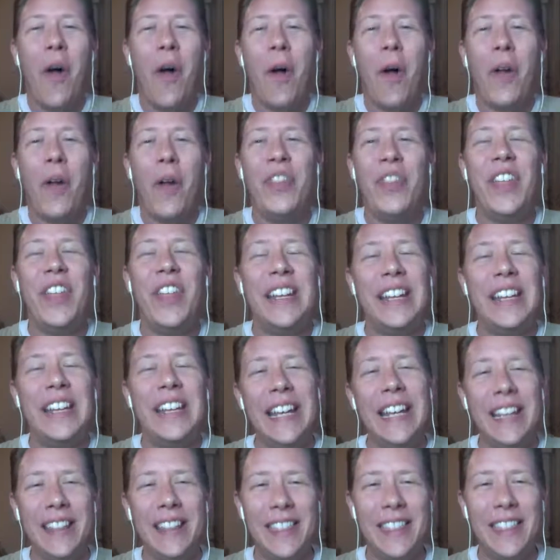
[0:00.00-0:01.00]
the
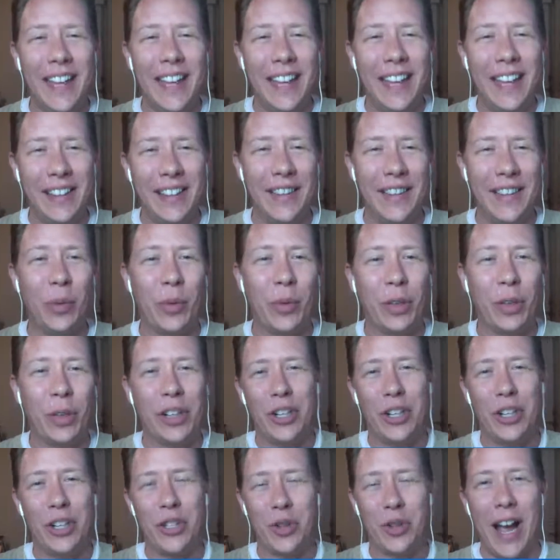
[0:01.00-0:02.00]
neat thing that we're going to
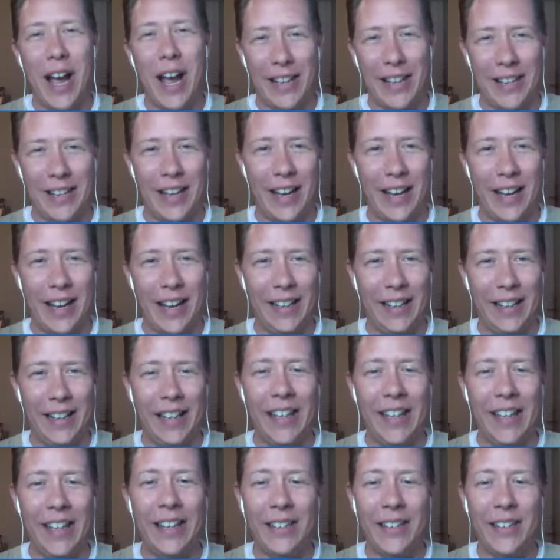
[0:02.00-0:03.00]
try tonight
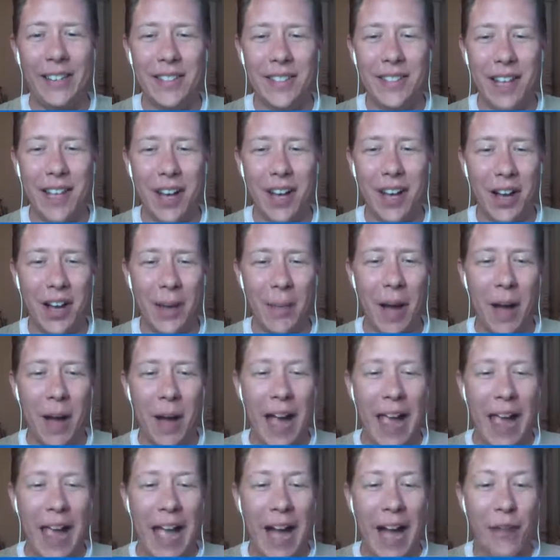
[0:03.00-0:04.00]
is I
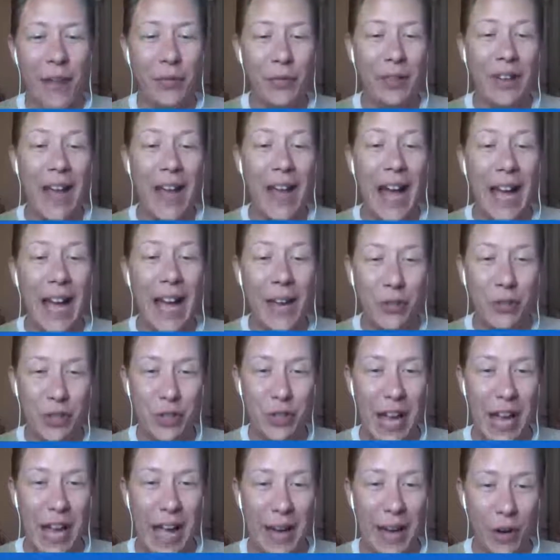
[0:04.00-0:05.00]
have live
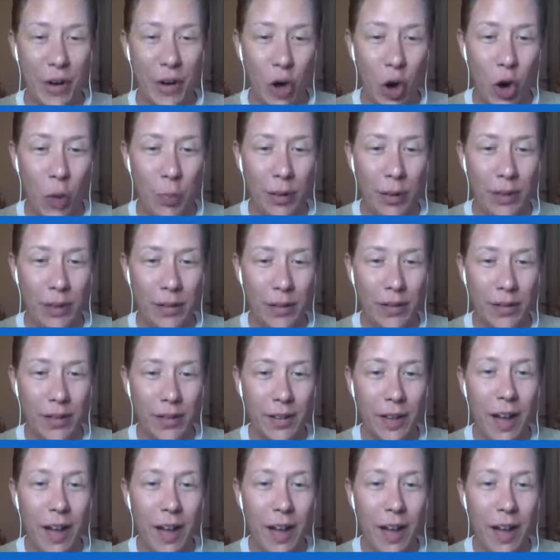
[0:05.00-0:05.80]
chat open